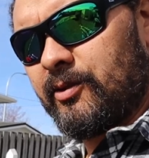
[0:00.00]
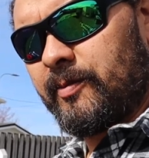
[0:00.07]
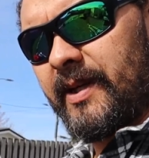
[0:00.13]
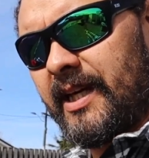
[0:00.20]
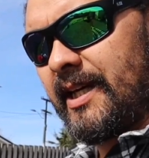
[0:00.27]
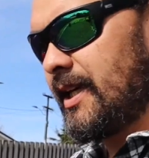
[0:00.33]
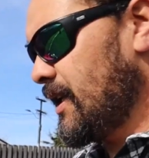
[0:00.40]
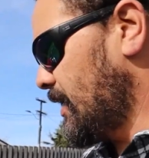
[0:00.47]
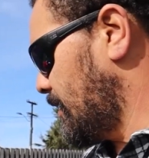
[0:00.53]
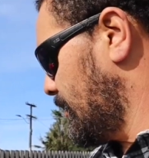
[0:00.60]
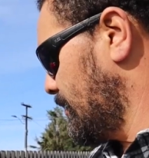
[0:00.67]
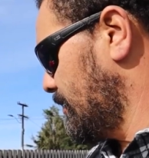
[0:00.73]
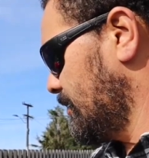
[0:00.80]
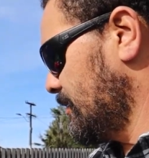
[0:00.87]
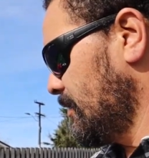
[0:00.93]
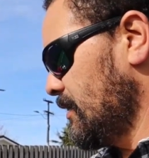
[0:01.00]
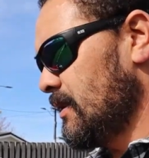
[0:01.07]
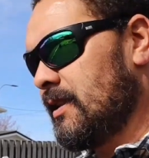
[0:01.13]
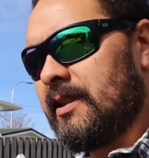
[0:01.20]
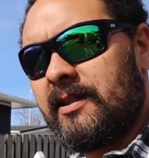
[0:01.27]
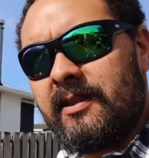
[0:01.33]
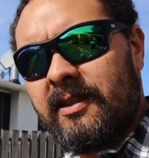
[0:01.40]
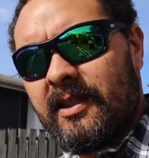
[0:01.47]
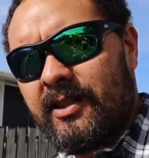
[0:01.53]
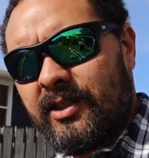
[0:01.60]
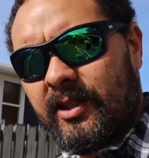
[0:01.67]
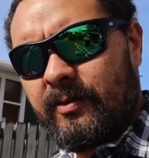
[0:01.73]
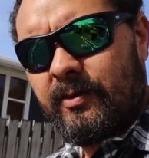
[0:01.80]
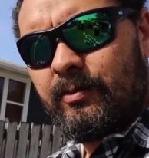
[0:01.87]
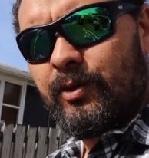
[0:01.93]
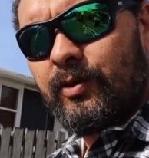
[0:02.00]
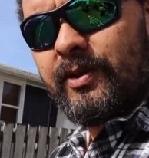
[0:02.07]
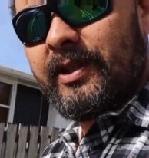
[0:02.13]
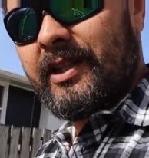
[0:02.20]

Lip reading: bag here is going to be more